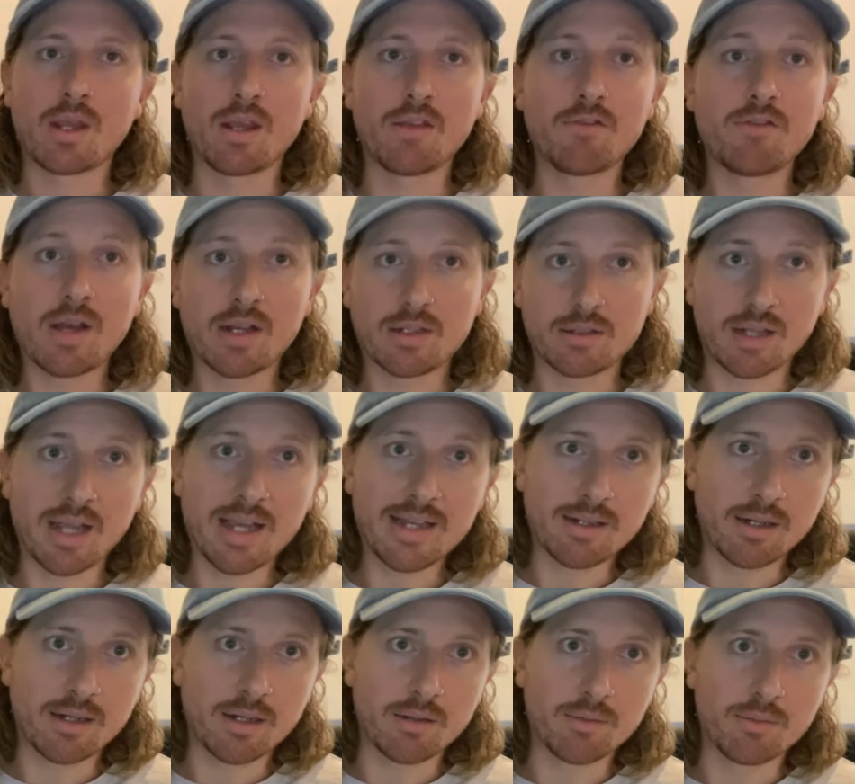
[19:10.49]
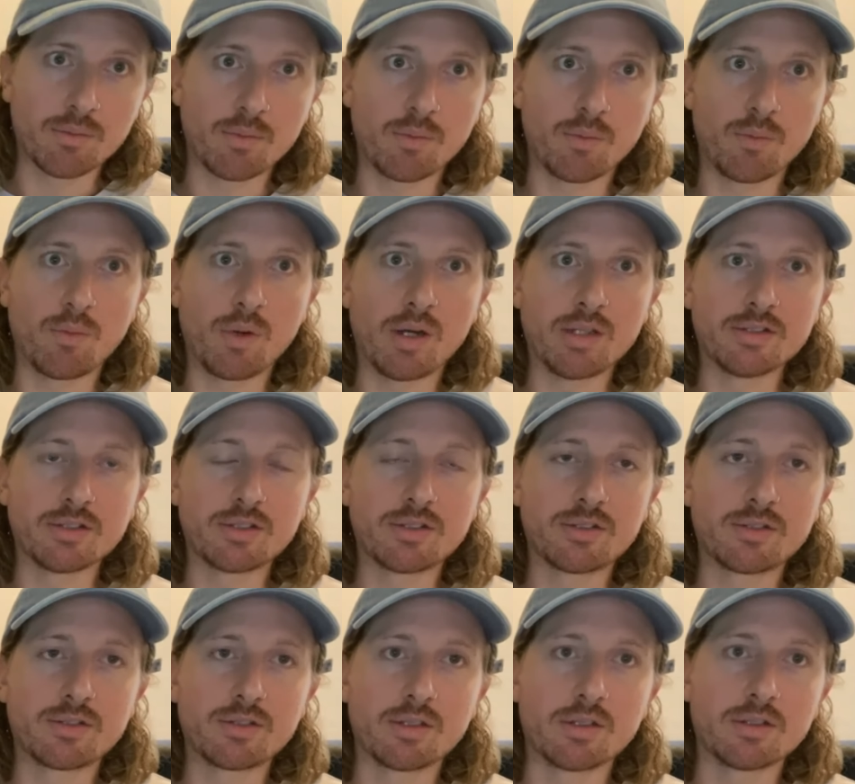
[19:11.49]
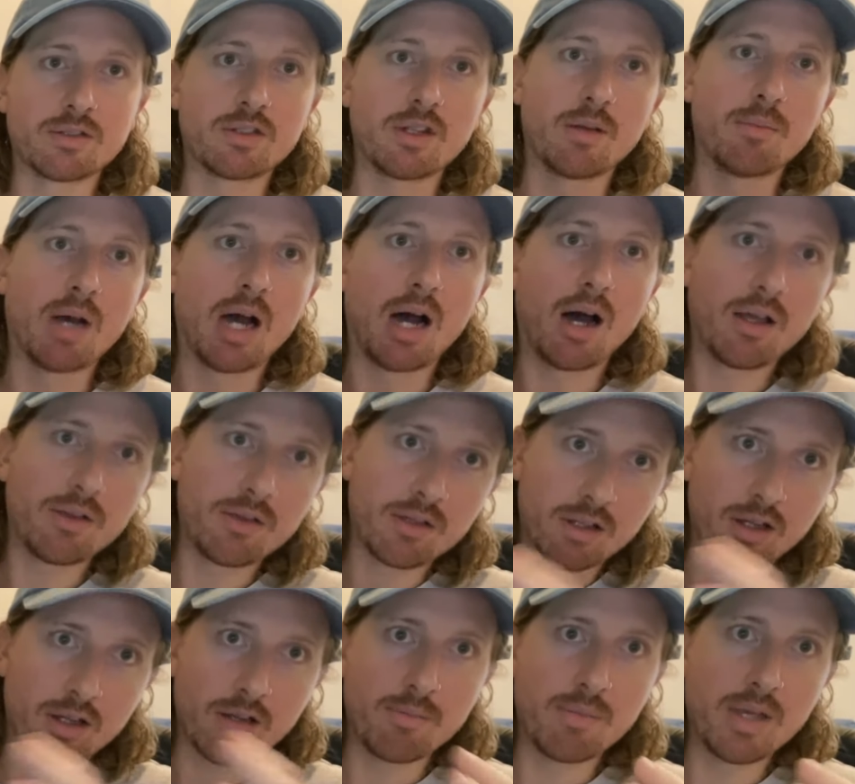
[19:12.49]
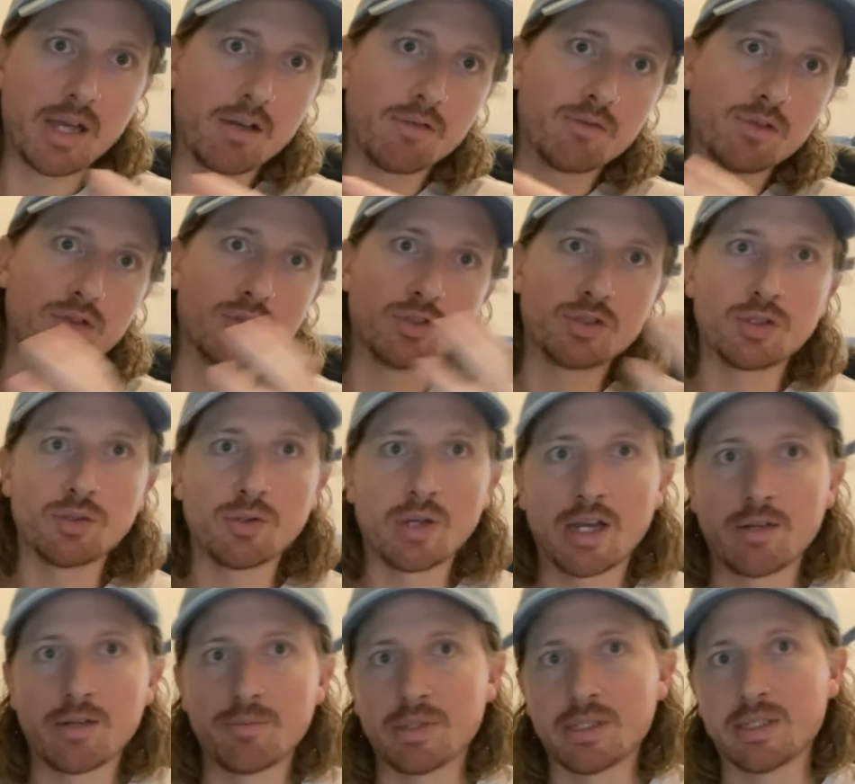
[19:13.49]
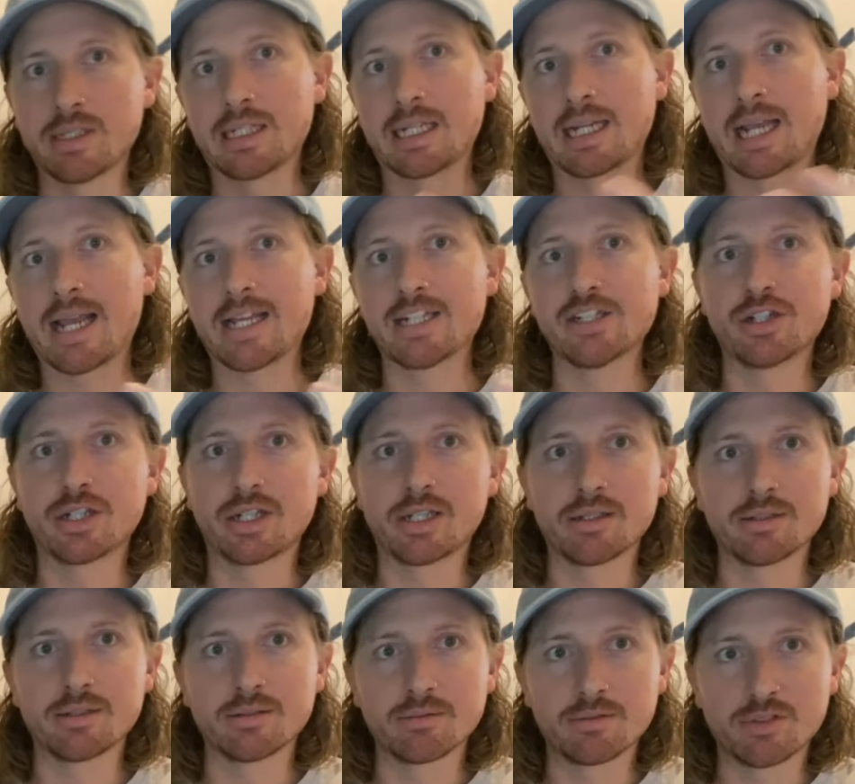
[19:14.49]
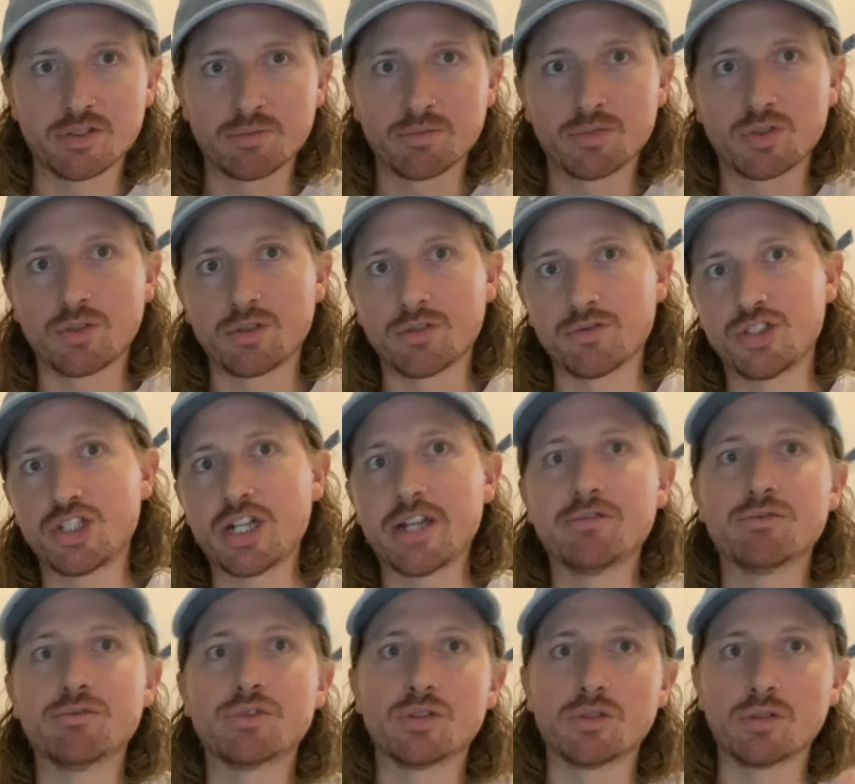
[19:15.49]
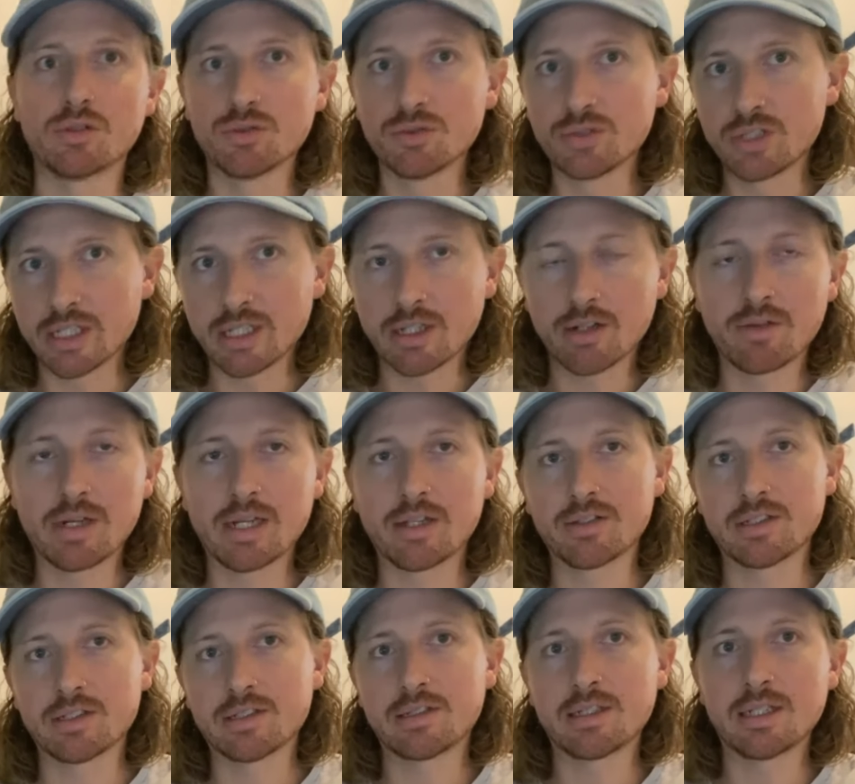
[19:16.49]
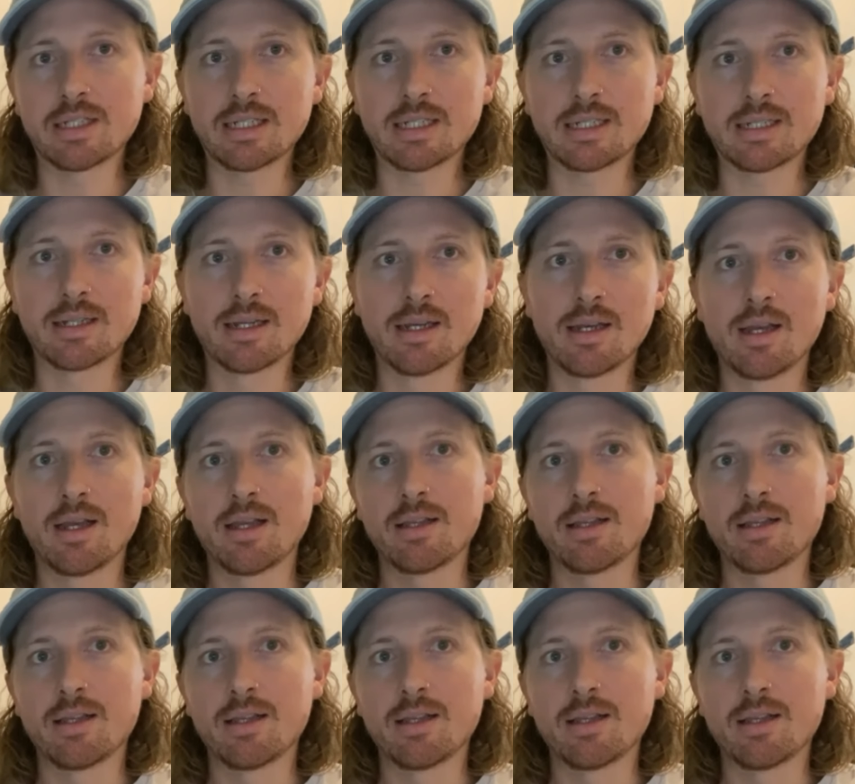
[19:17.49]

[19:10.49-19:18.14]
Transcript: In fact, later, once some other Khmer Rouge who had been engaging in some sort of general looting around the city,